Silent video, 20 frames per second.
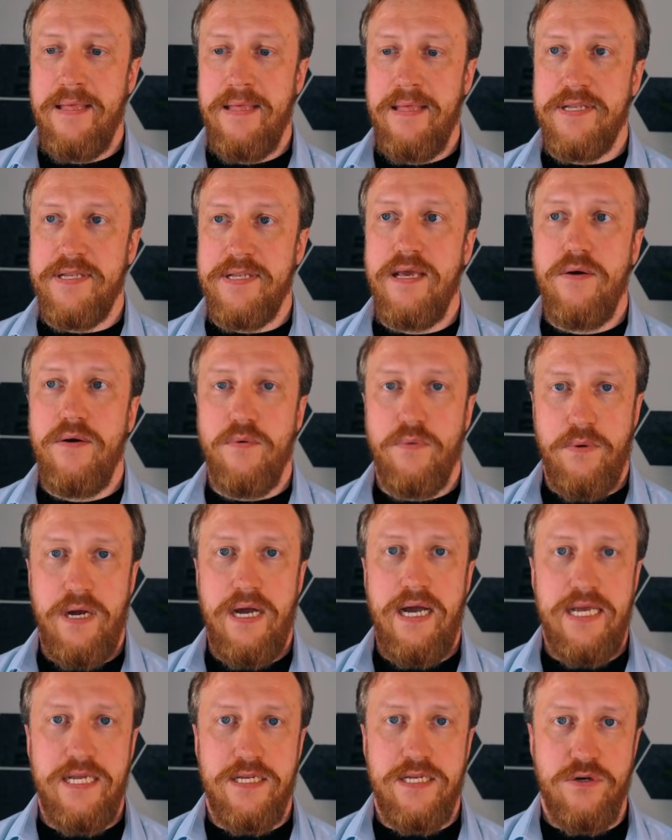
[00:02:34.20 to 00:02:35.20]
But
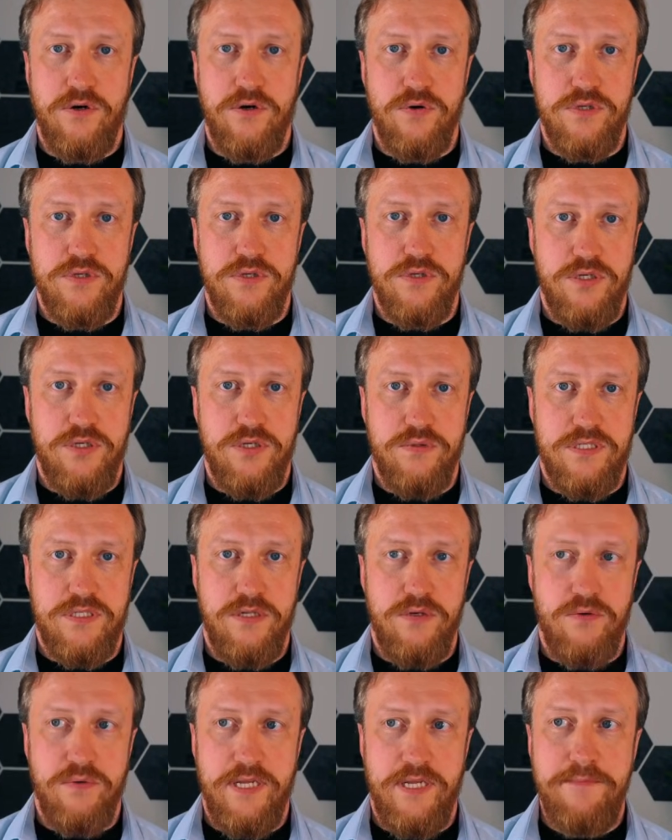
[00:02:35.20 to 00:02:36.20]
why it goes so
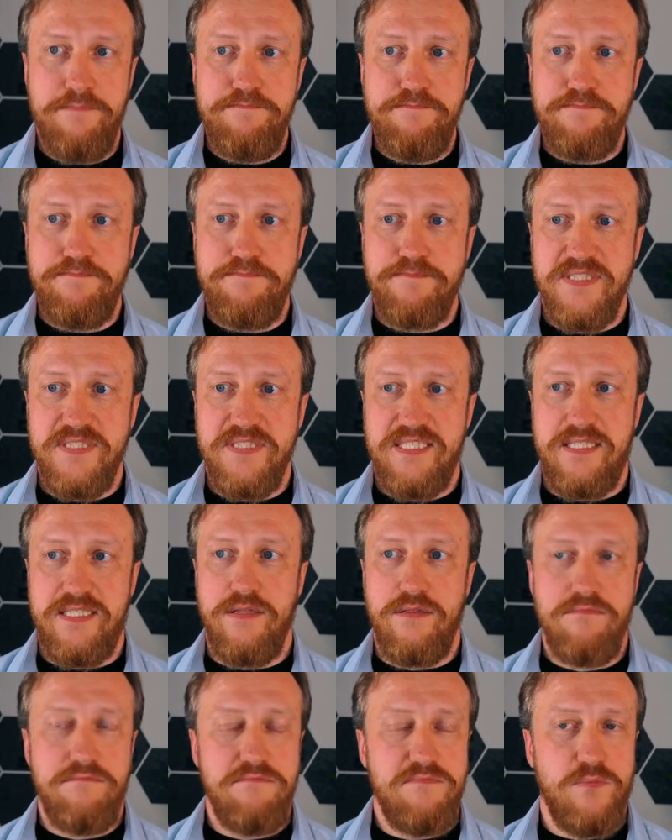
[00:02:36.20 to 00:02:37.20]
slowly?
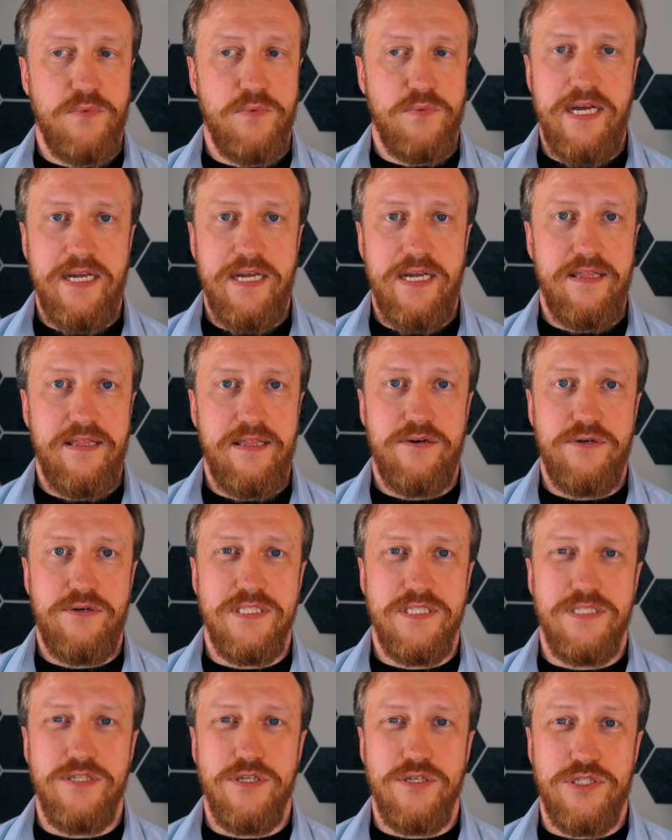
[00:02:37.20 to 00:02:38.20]
Still, why there
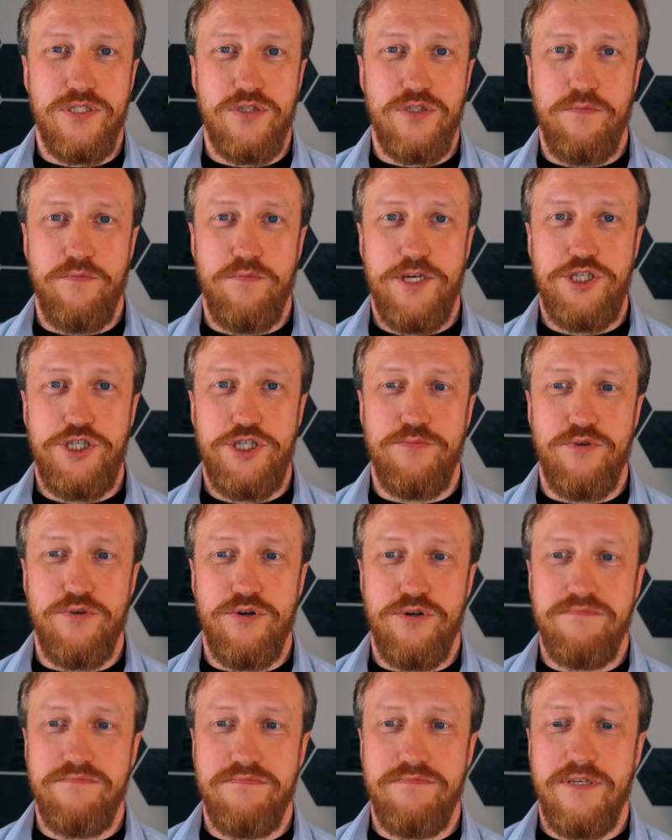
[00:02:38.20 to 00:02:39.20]
is not so much
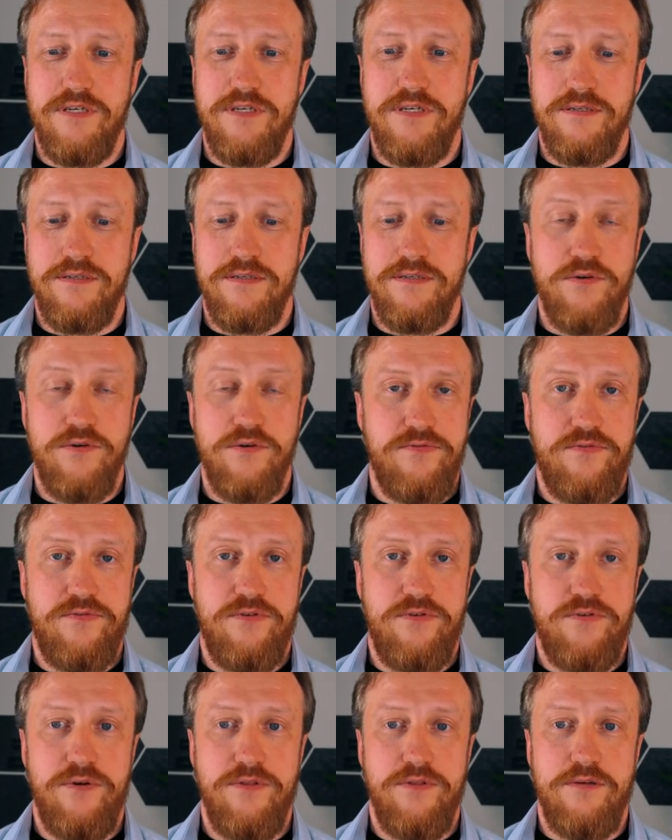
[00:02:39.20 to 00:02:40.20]
more
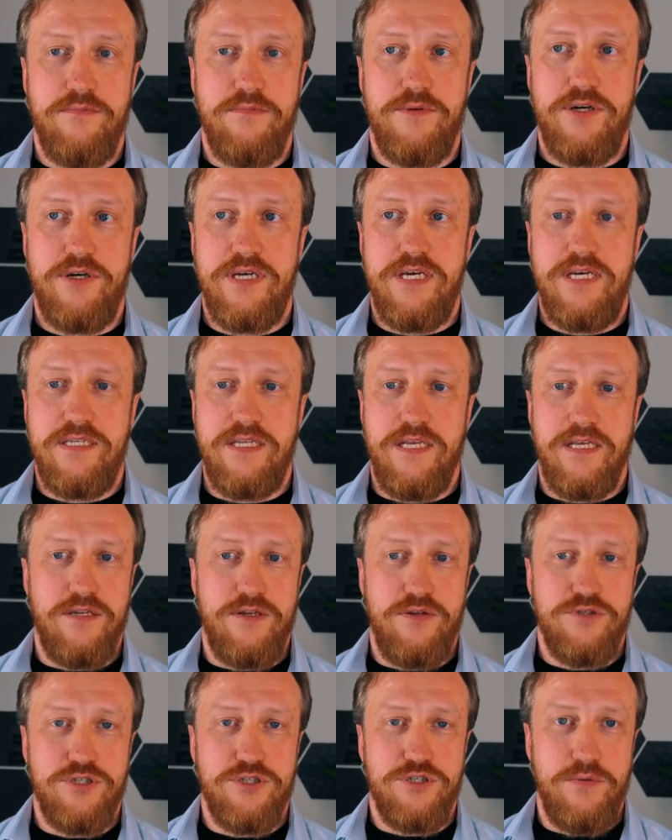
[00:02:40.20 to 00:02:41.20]
offer on the market, and
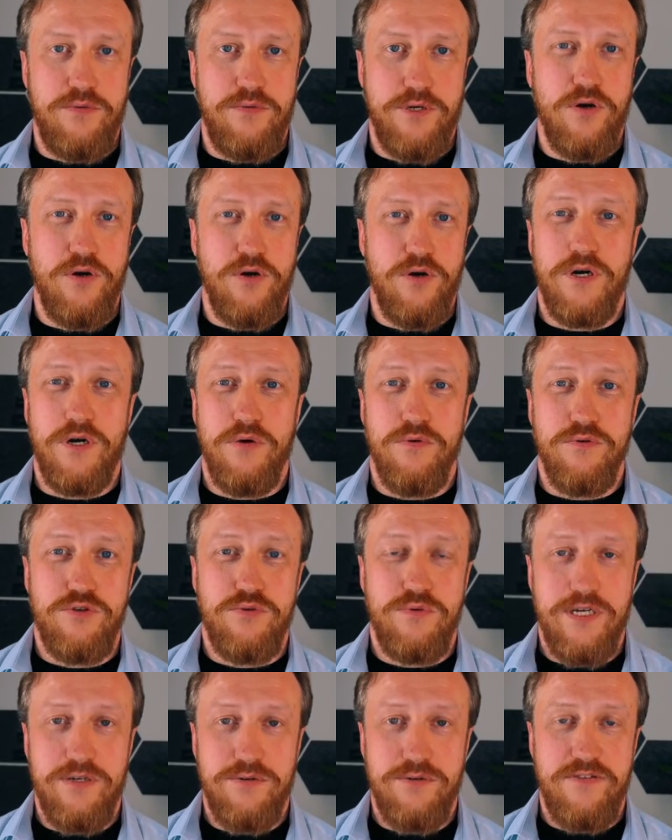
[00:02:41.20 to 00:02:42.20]
usually we go around
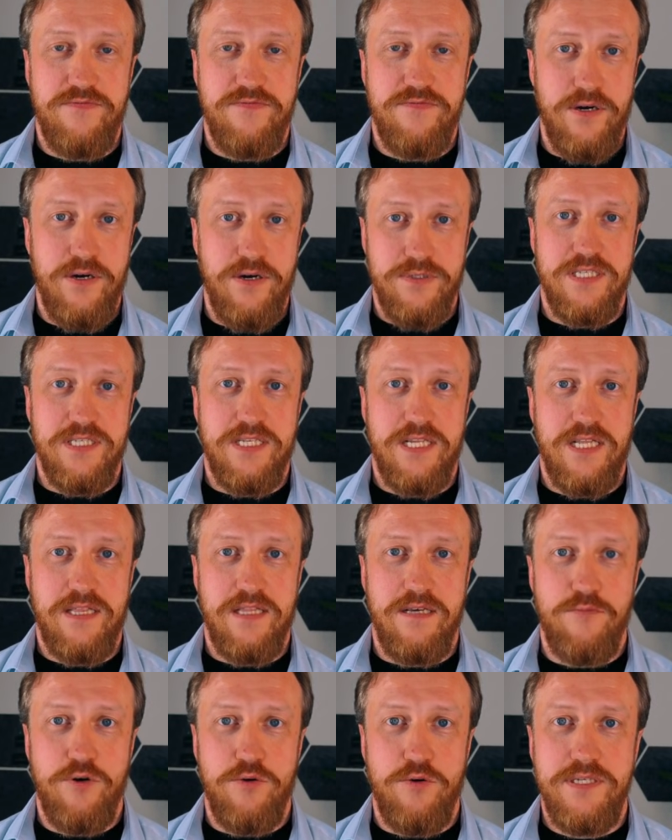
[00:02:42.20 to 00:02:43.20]
200,000 at
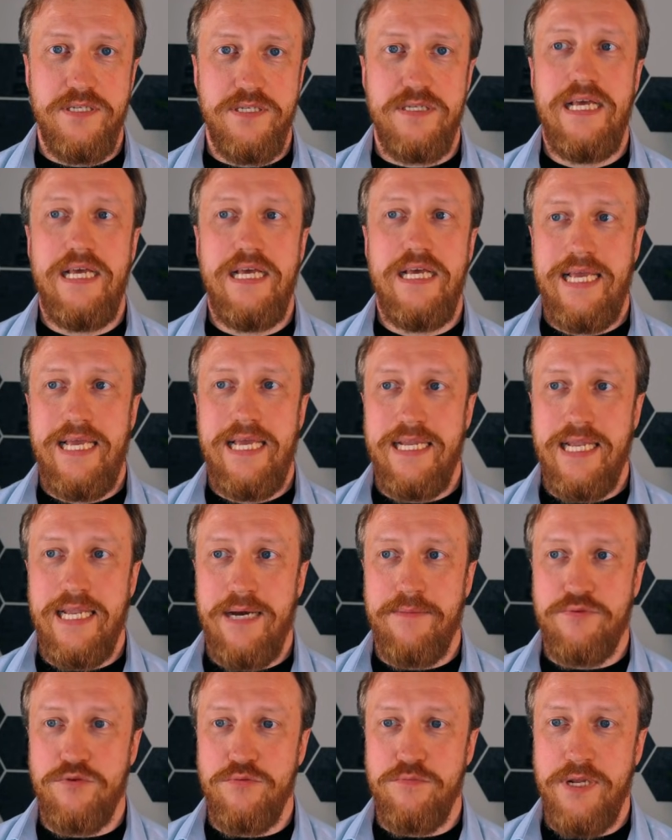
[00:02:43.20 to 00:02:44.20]
the moment and
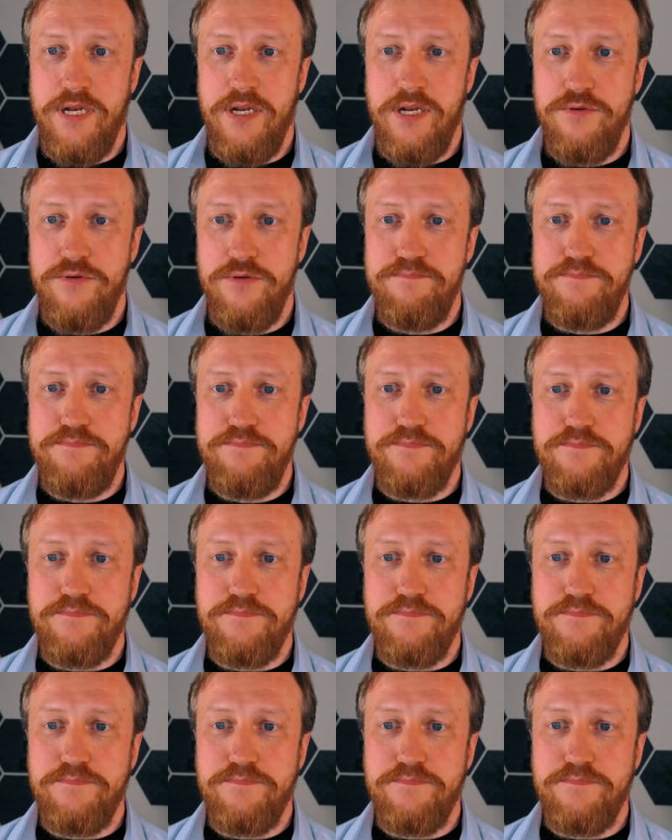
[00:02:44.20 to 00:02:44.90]
up to million.